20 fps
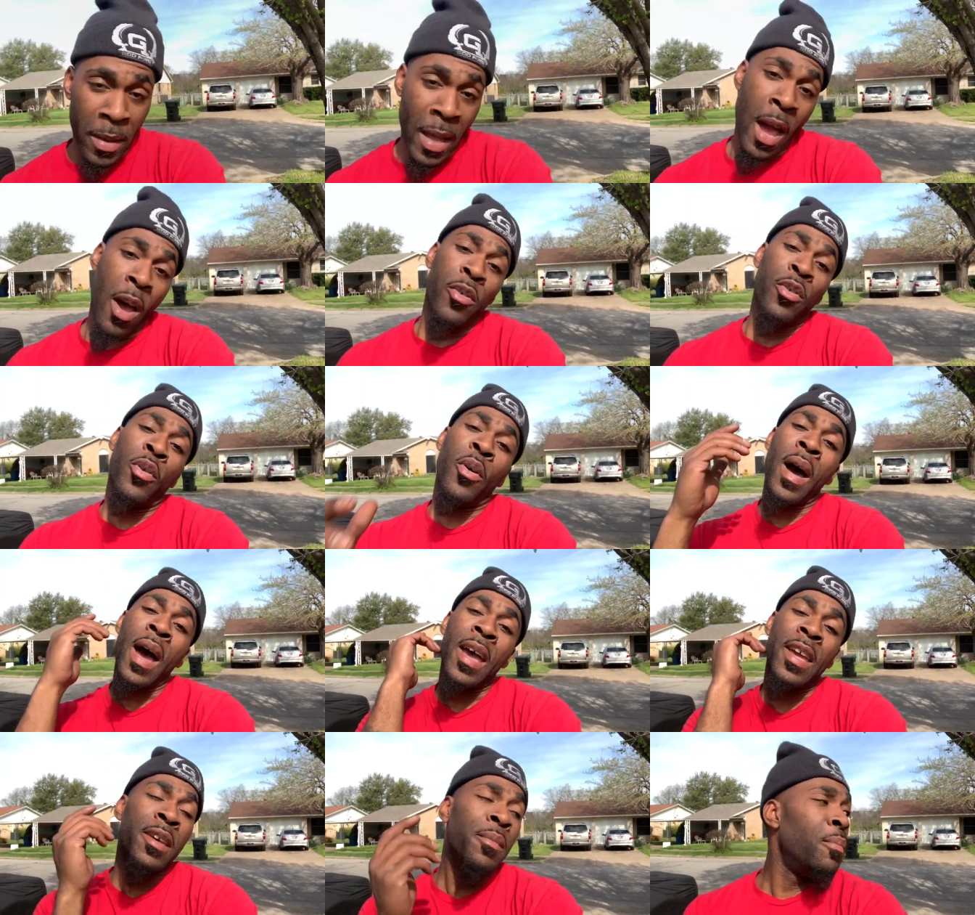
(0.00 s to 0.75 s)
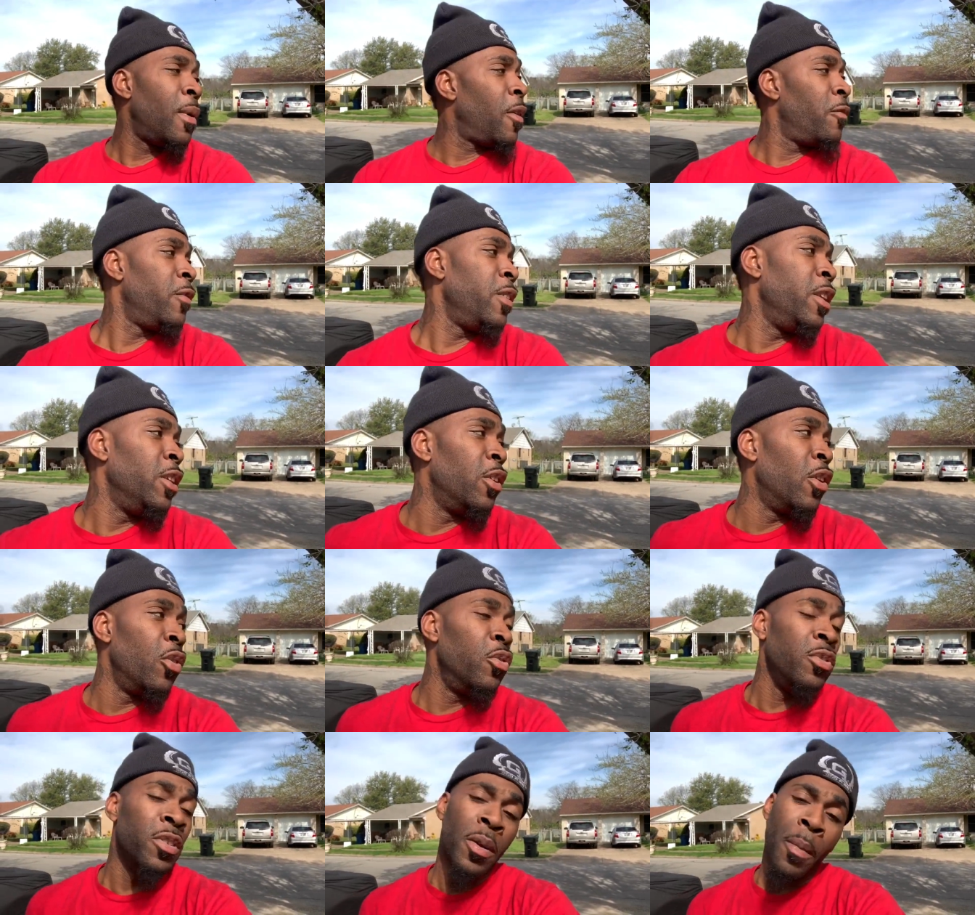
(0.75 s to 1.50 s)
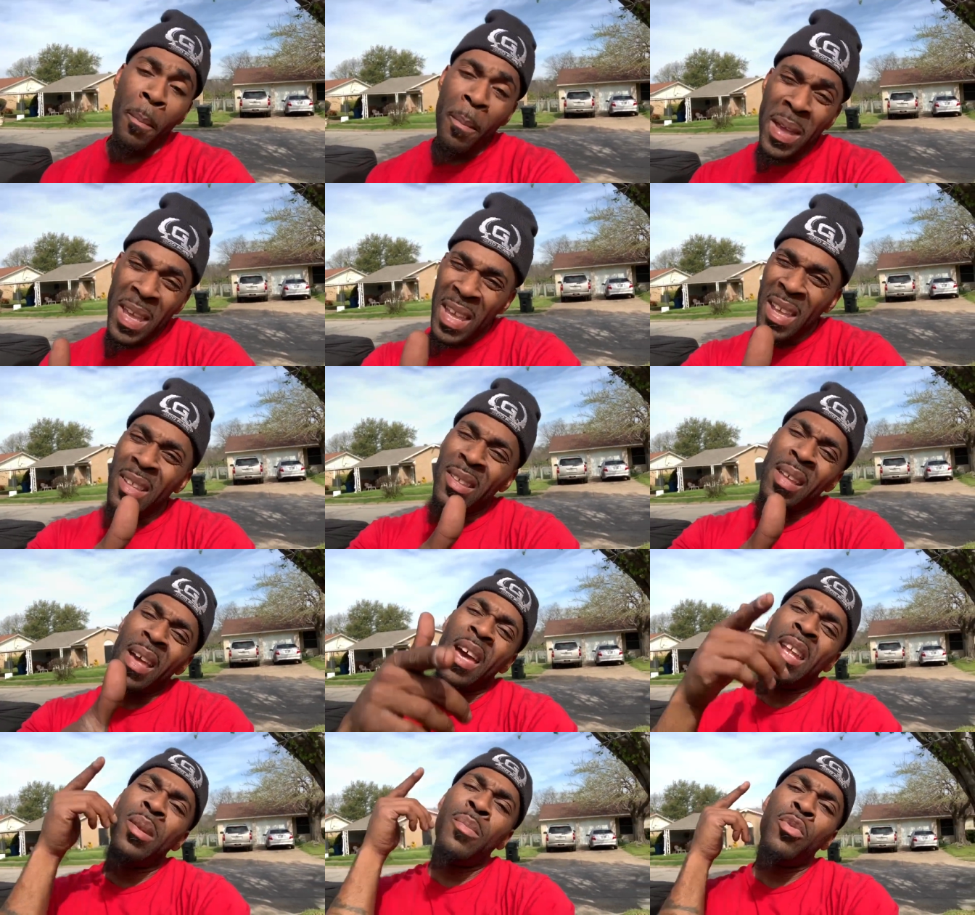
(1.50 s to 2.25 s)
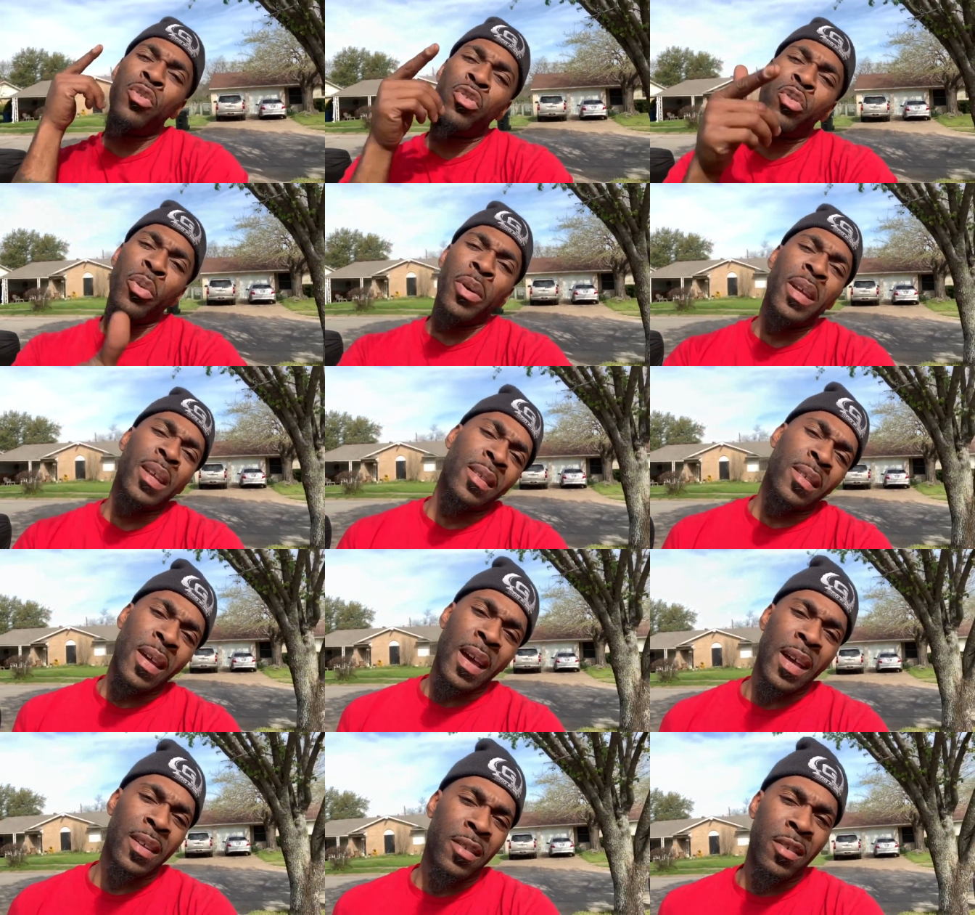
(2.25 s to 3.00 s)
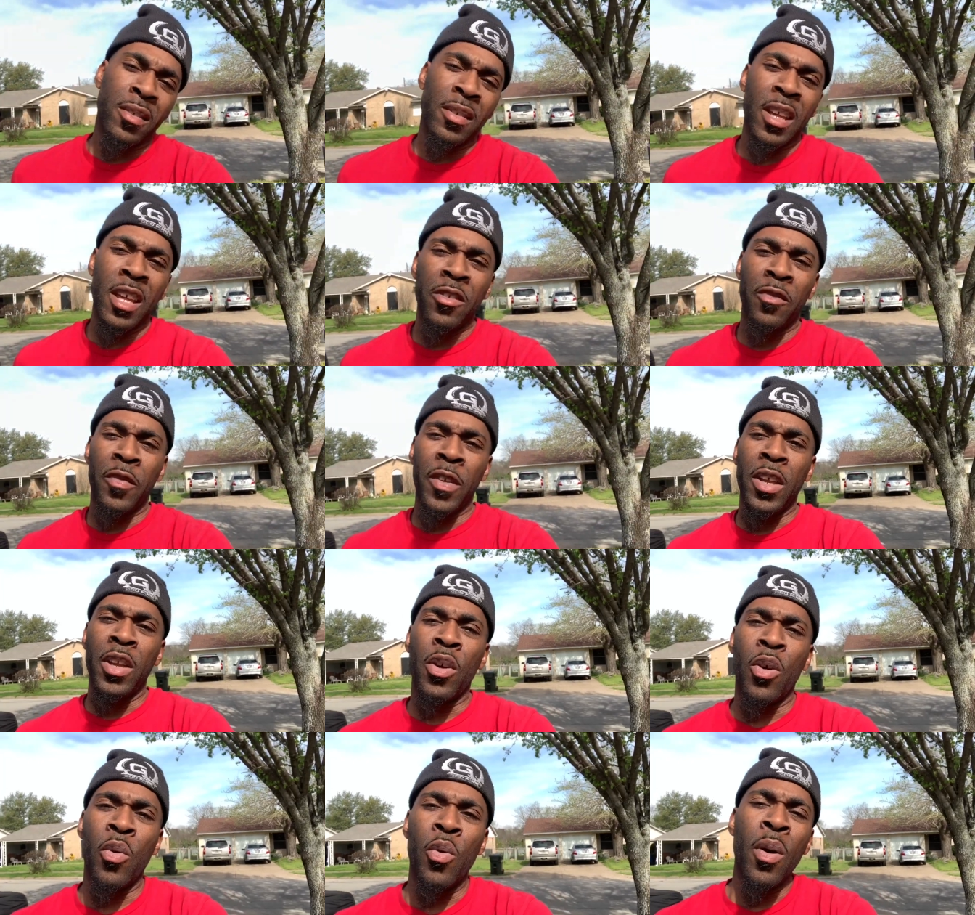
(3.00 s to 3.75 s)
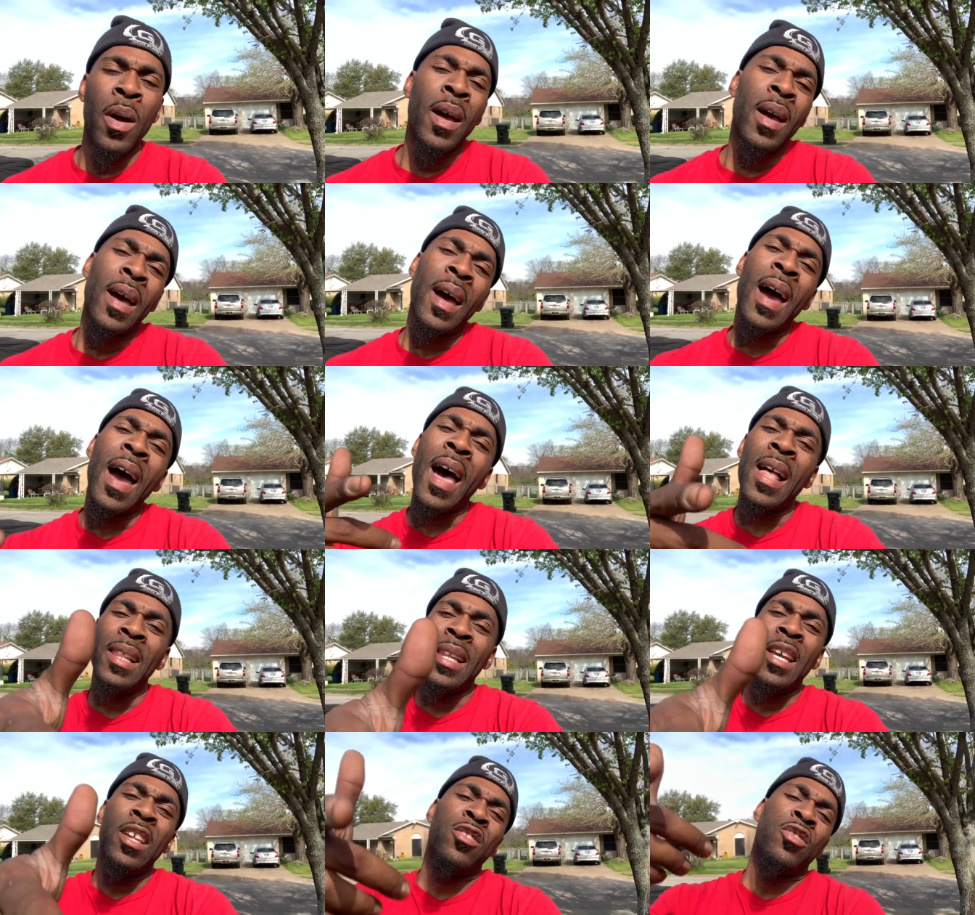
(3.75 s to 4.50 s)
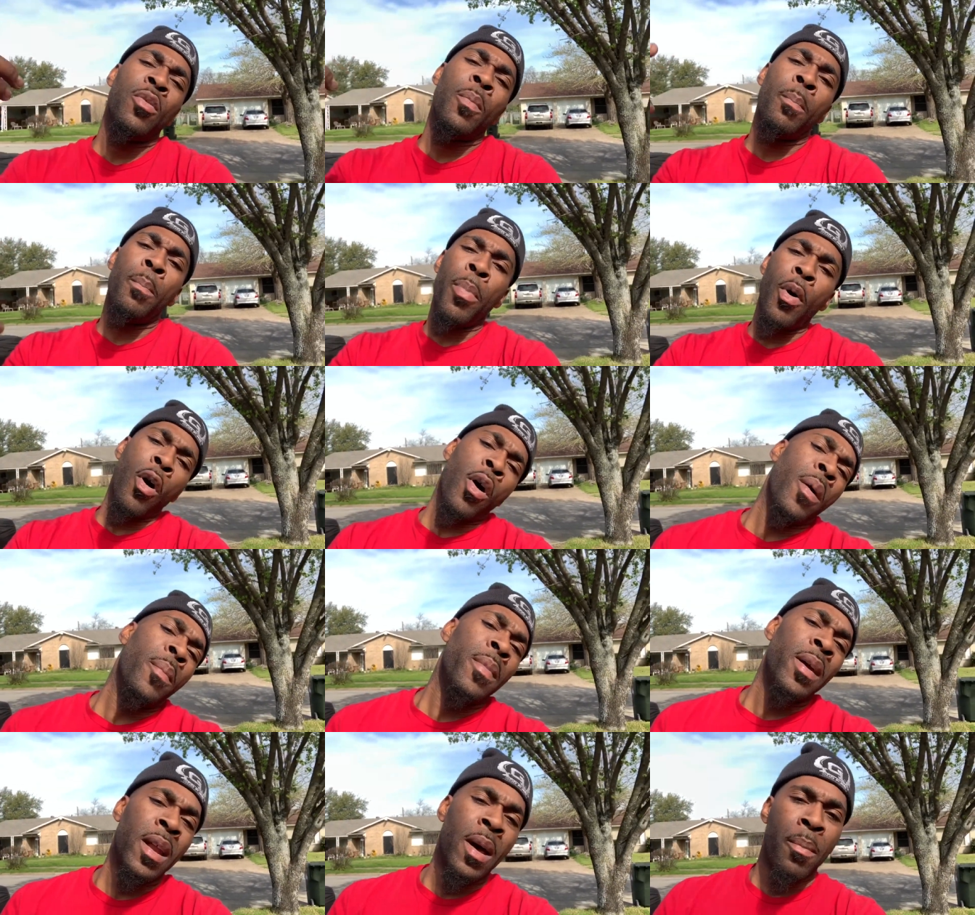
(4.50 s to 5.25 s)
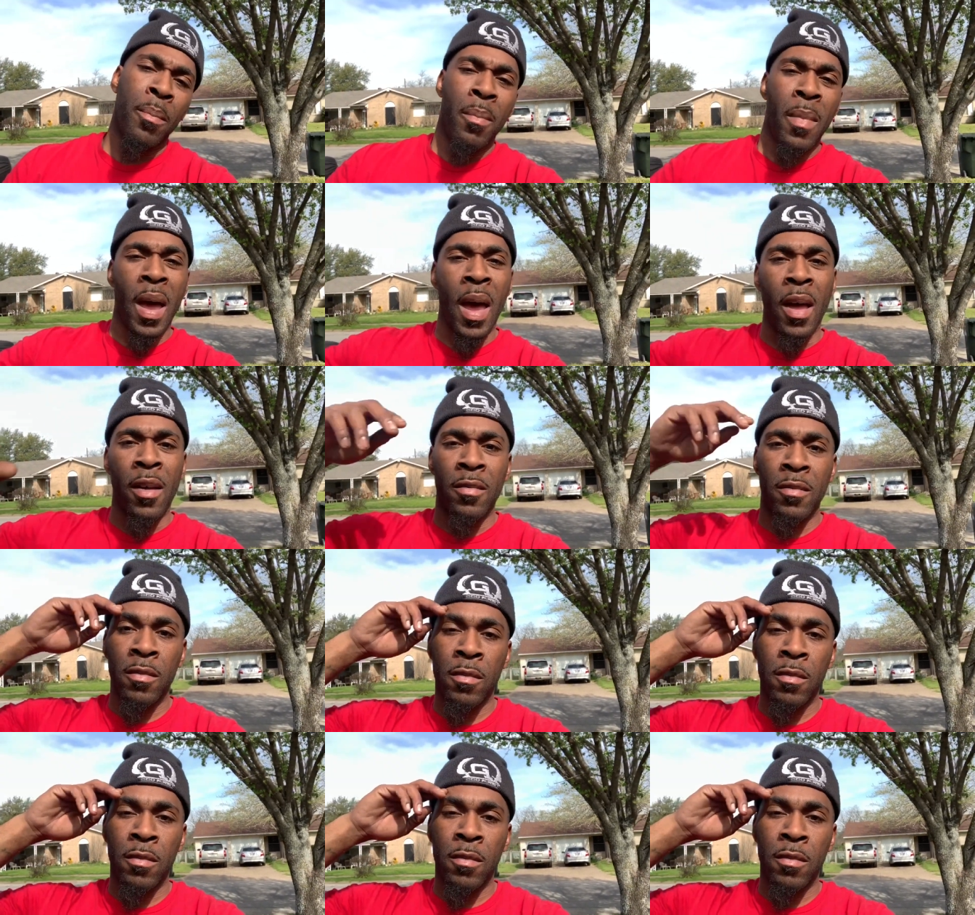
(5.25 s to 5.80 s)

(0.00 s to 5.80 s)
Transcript: Y'all know how in my videos, in the meantime, in the between time to the next video, holla at your boy, man. I'm Matt.